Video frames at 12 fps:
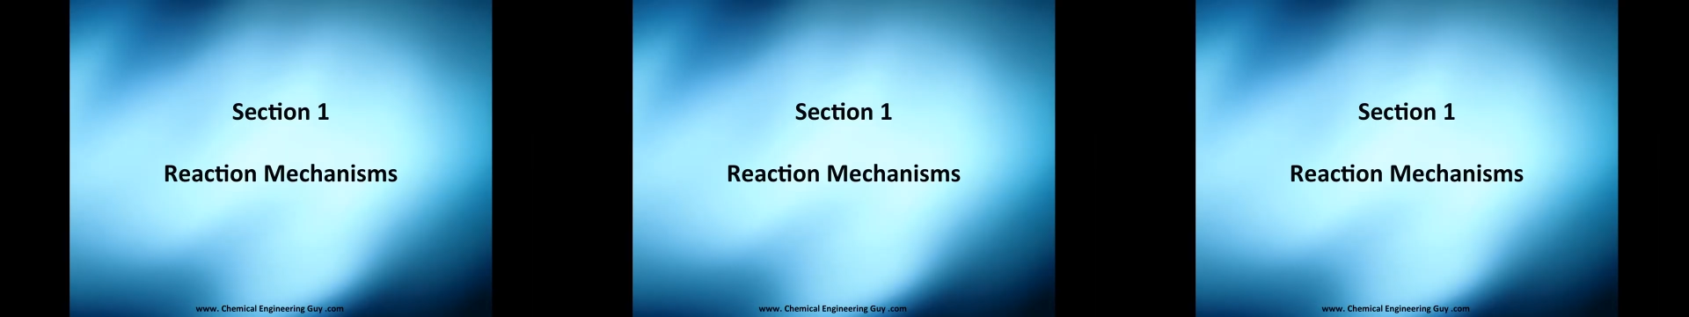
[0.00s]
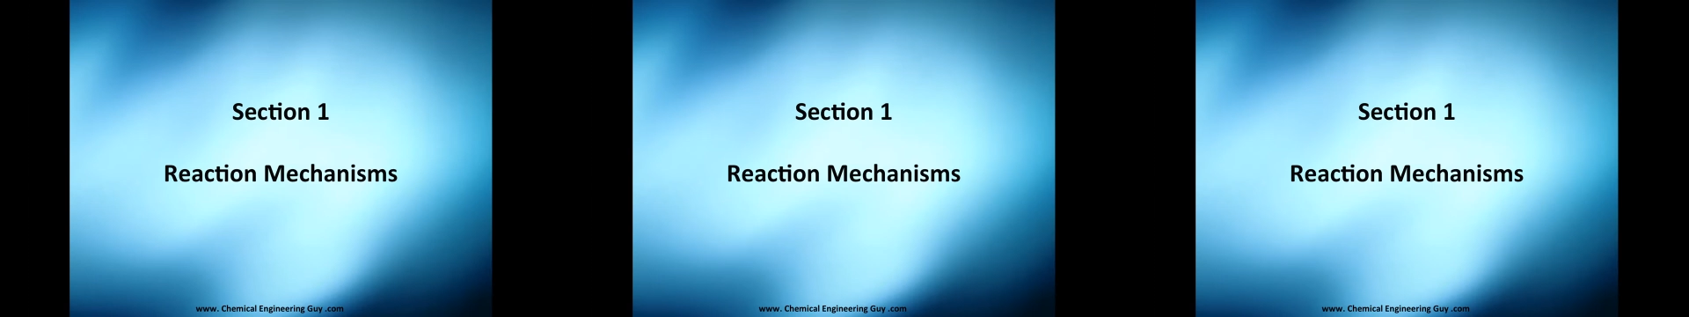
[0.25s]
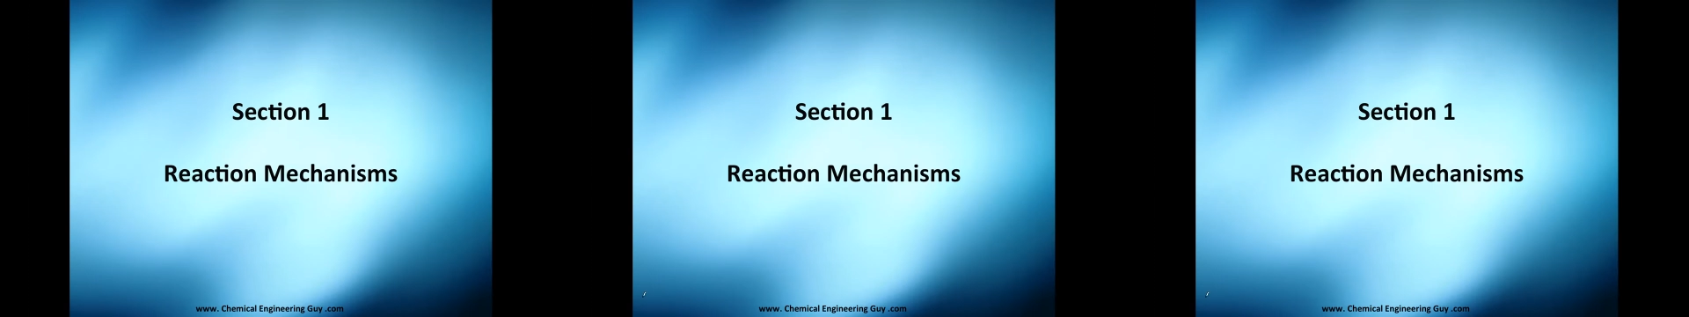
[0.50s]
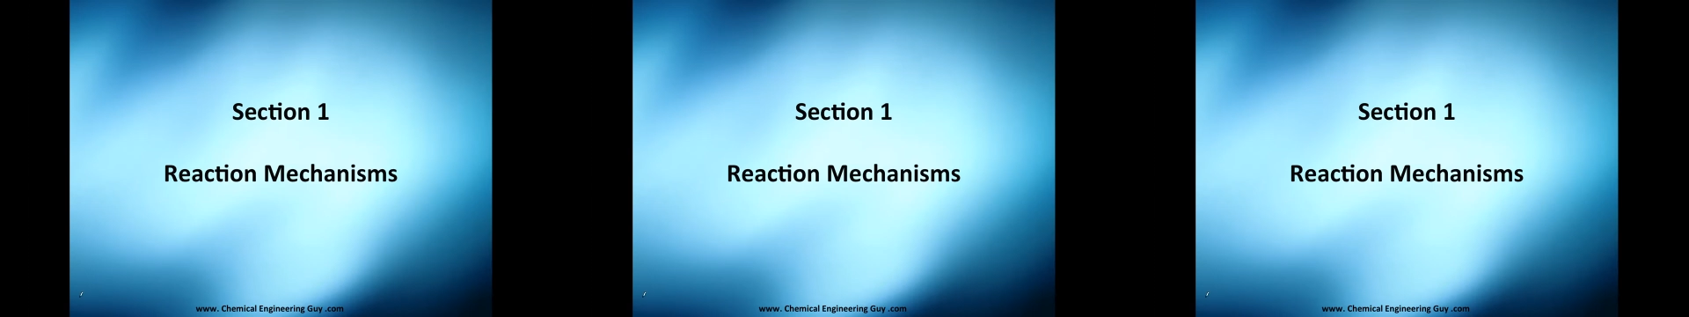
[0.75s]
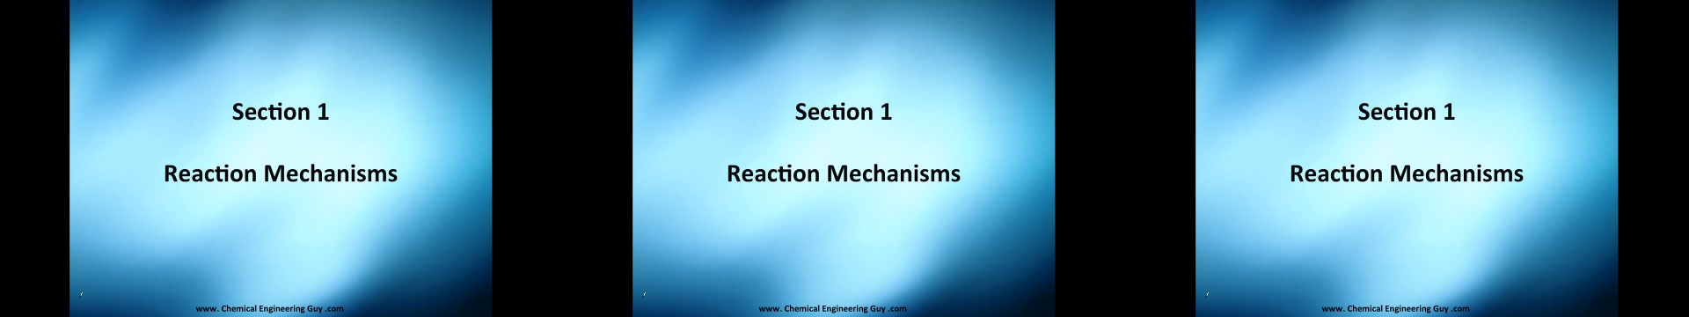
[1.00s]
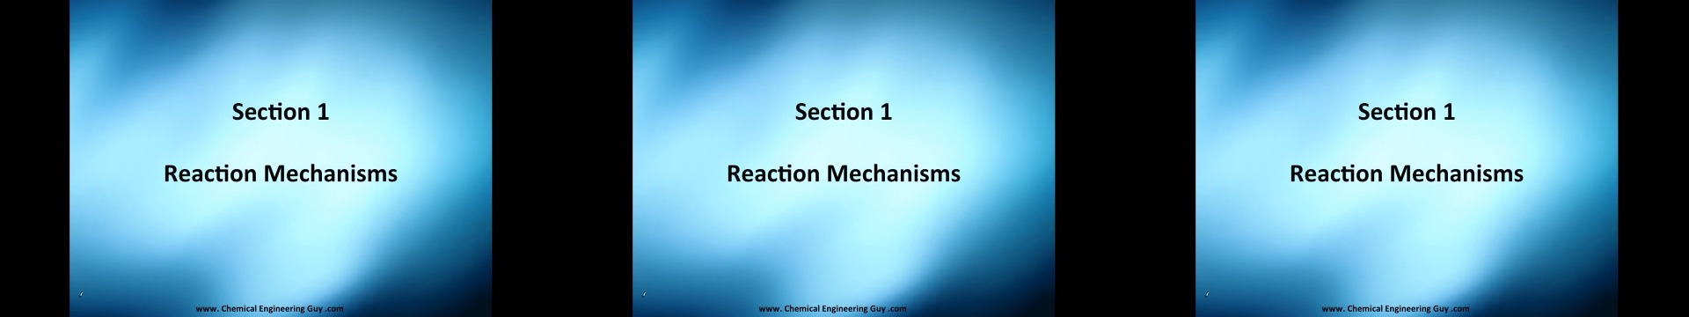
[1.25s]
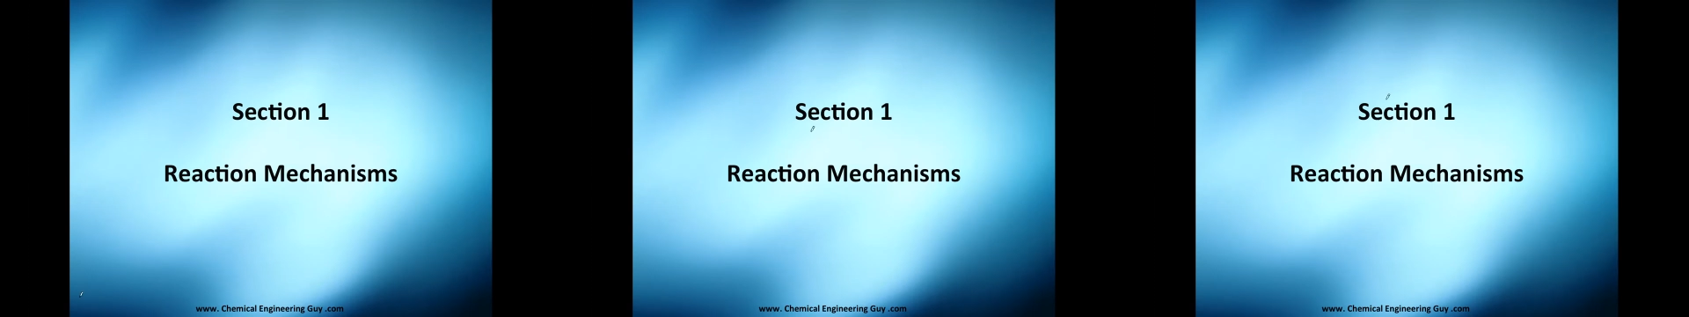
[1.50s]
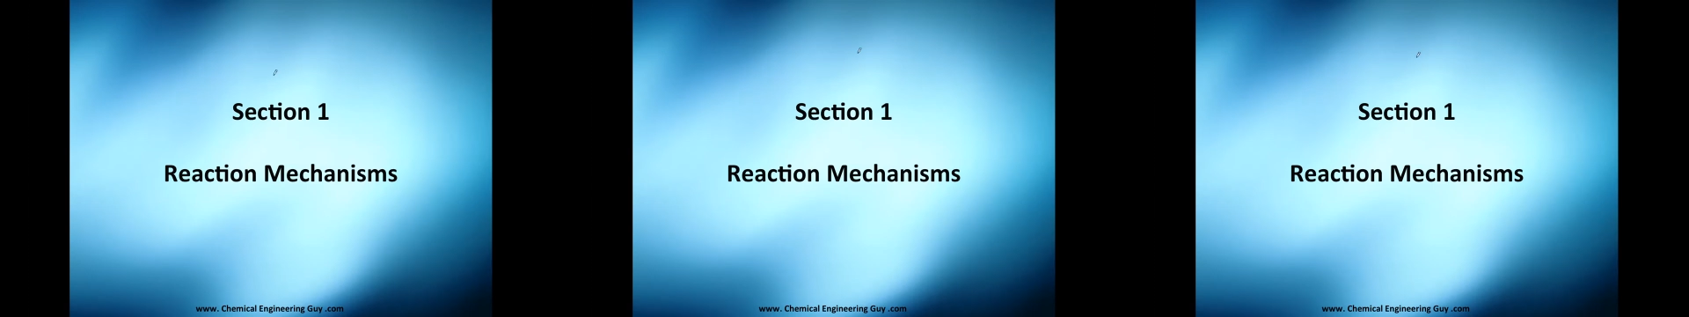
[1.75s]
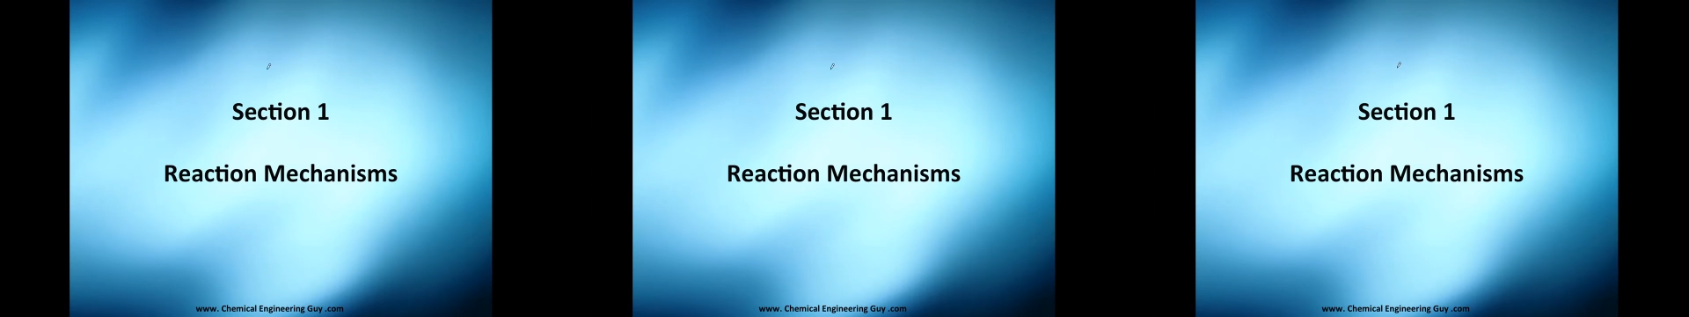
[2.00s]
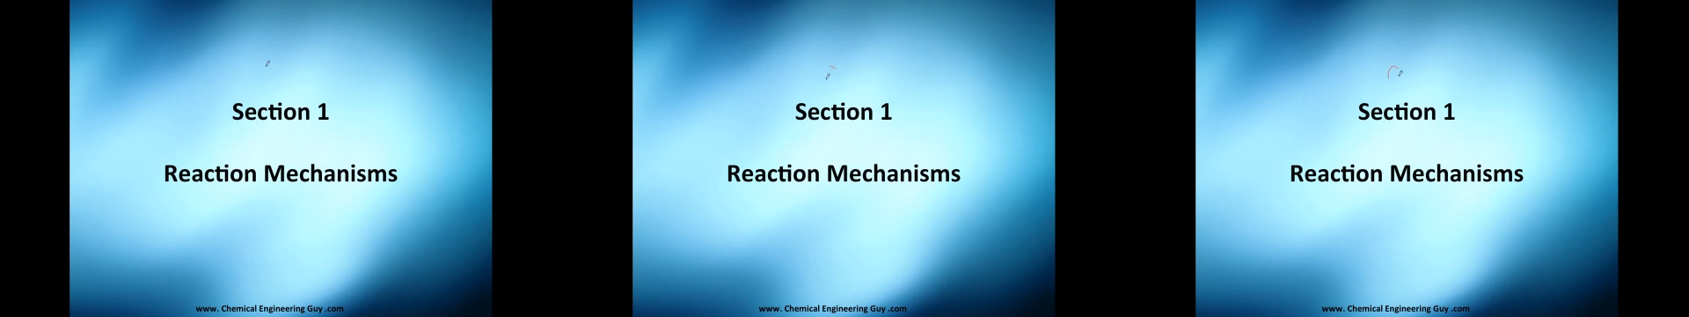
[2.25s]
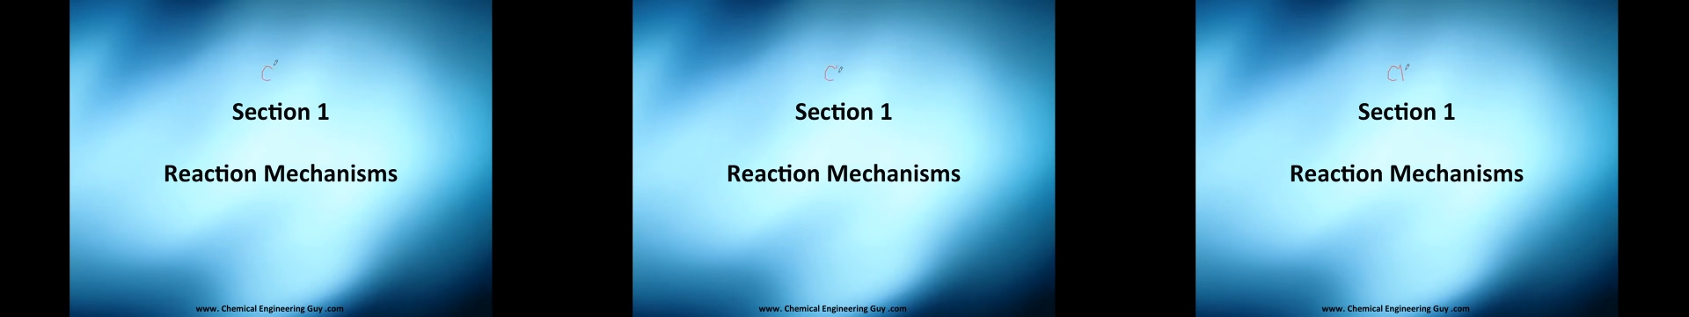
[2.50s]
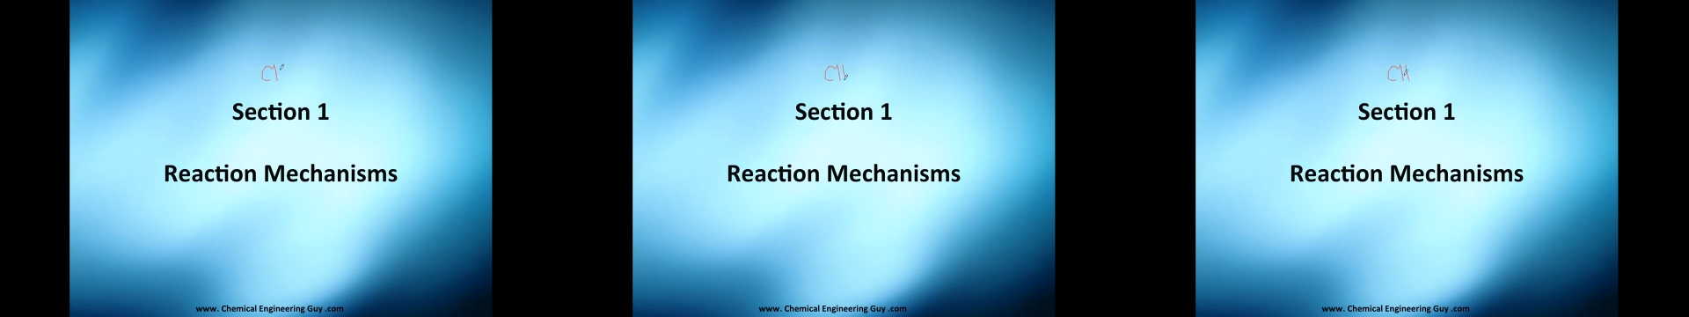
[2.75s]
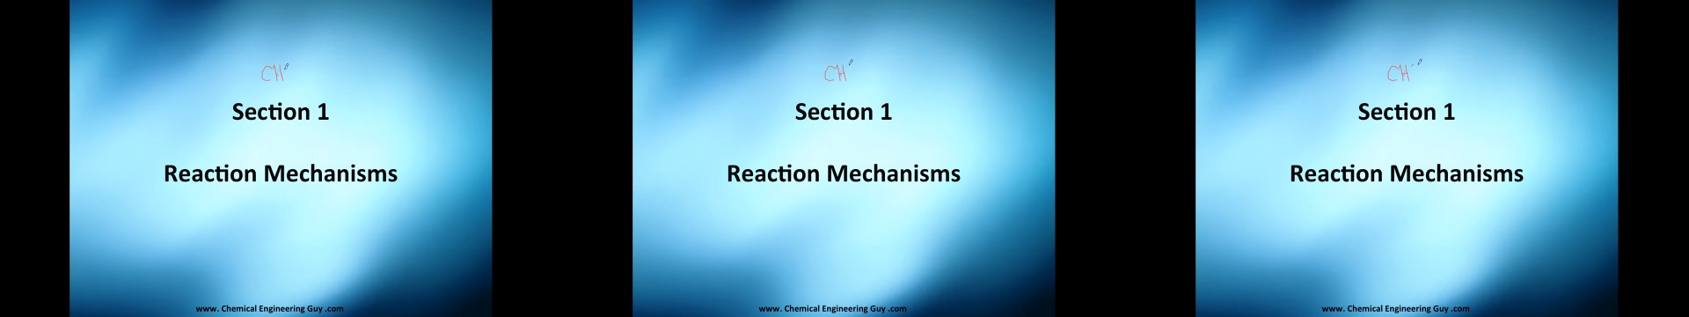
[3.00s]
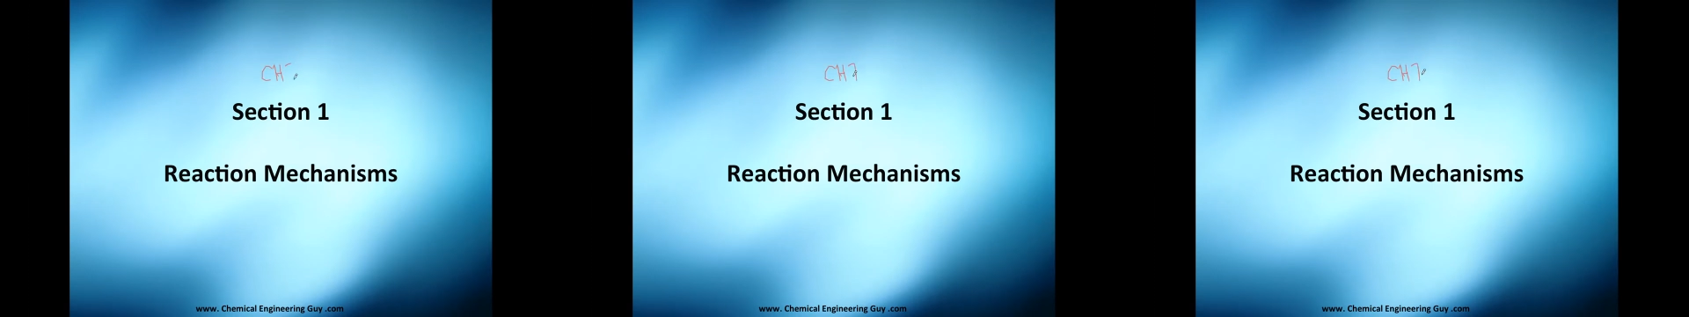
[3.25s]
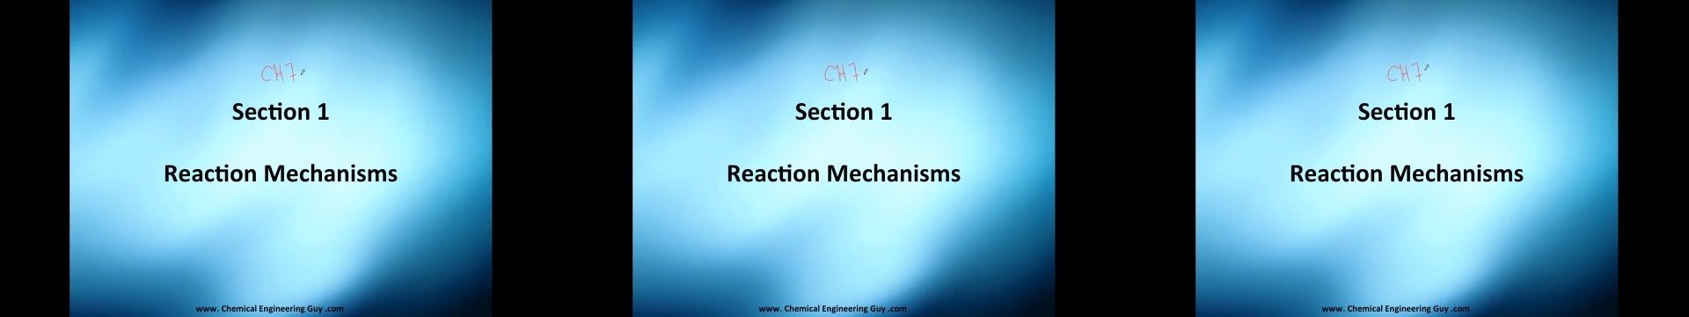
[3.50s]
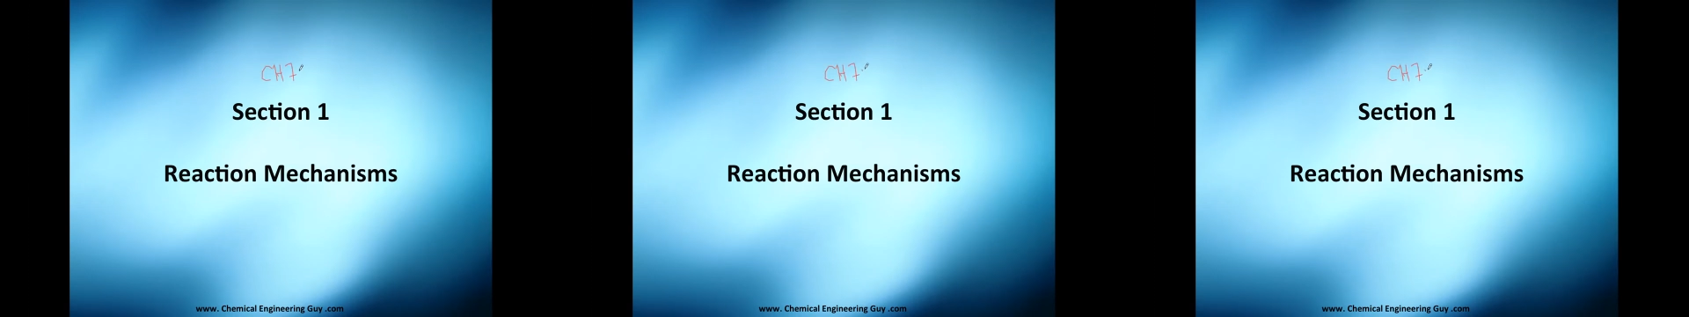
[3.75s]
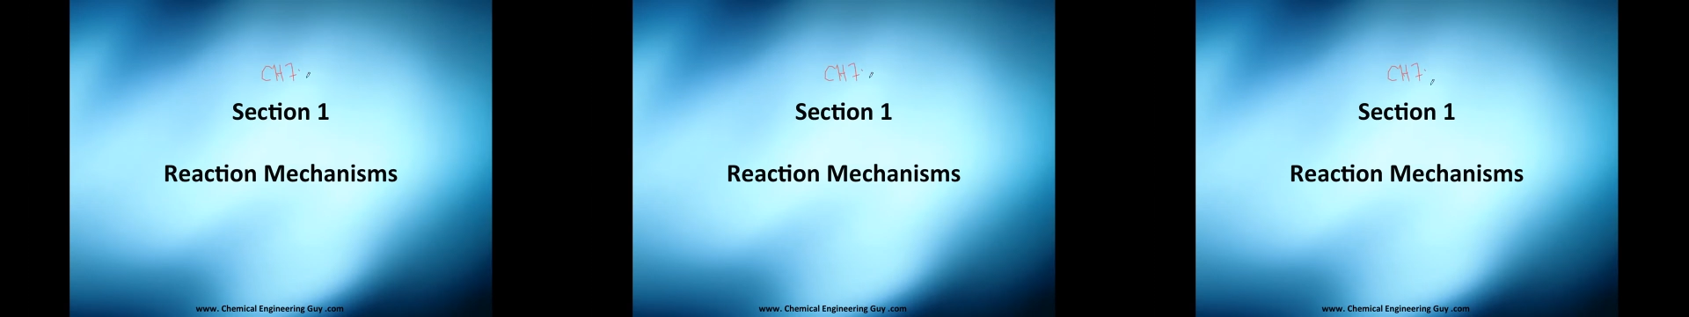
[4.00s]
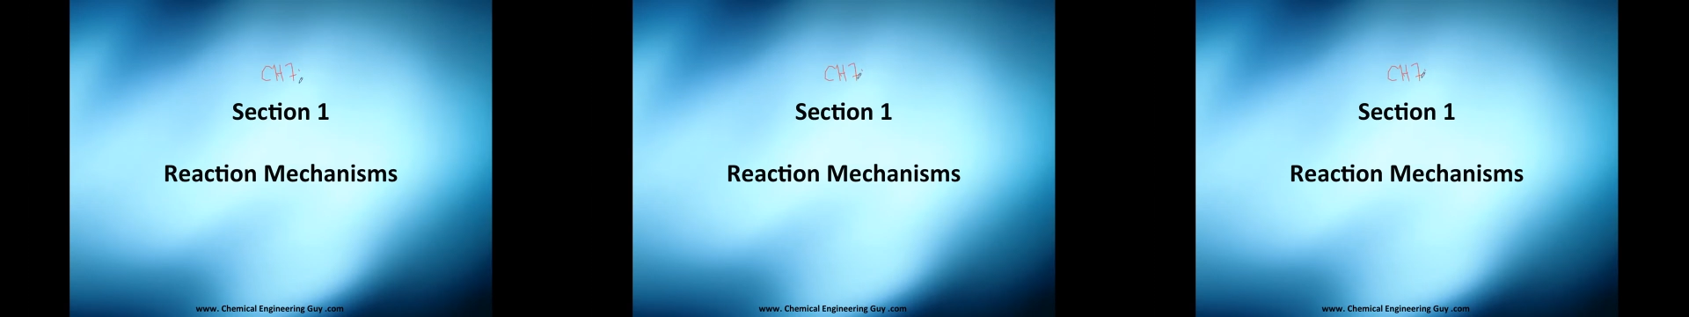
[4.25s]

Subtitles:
No face is visible, so there are no lips to read.